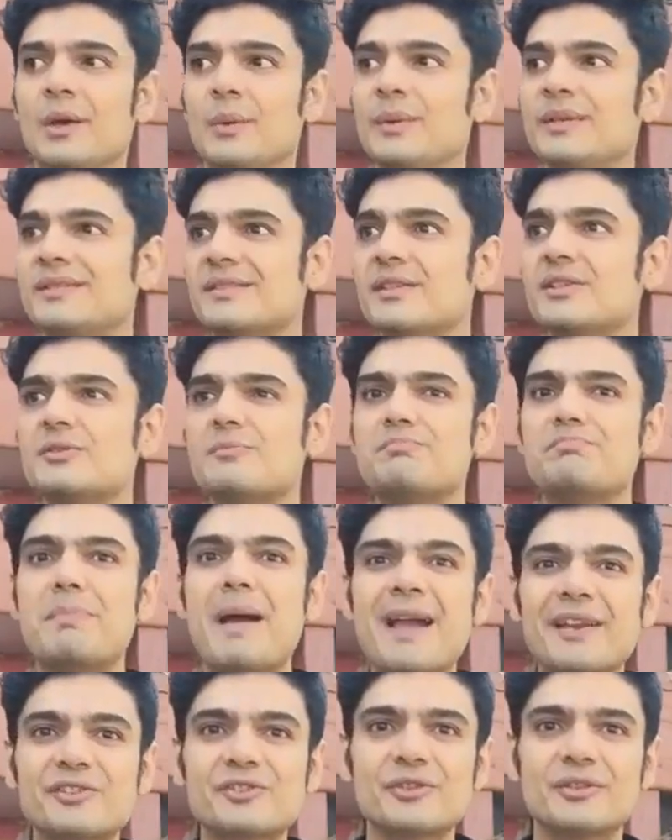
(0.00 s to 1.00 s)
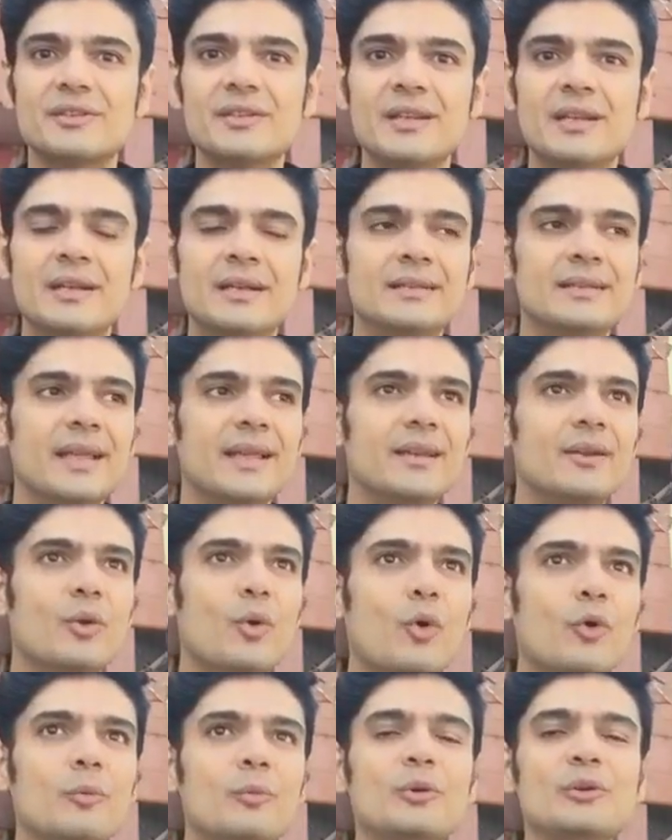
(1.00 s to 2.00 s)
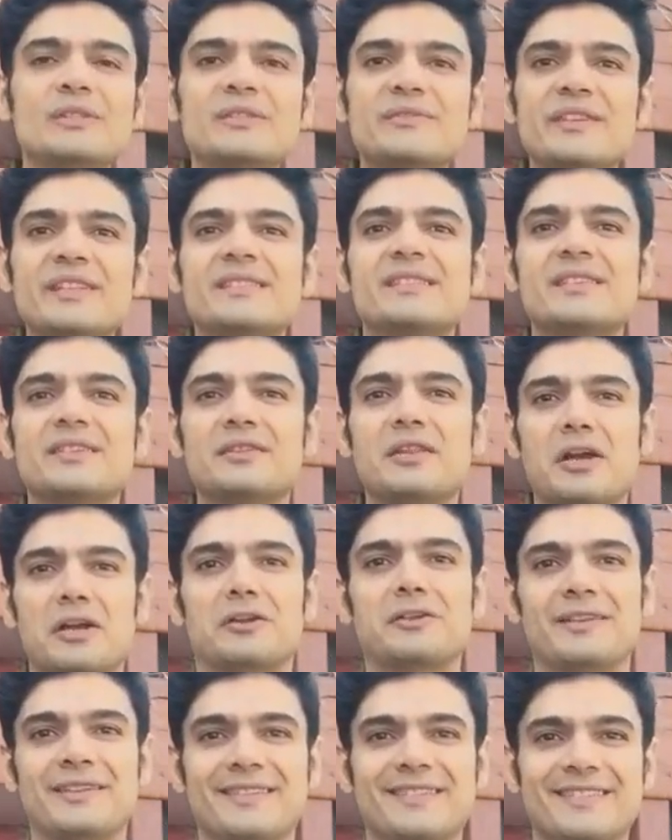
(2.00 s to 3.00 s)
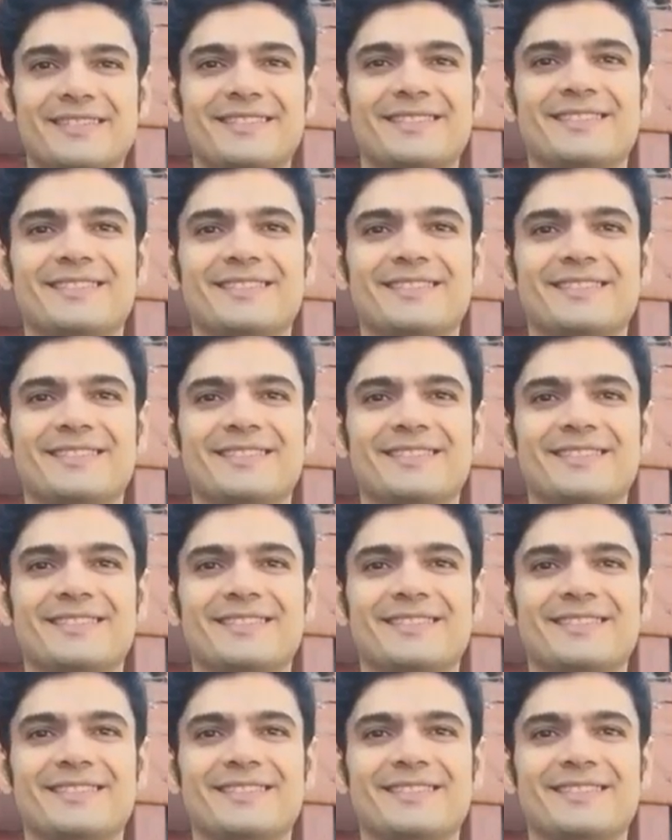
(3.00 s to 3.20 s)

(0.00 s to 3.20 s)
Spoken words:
with such passion that it almost feels cathartic.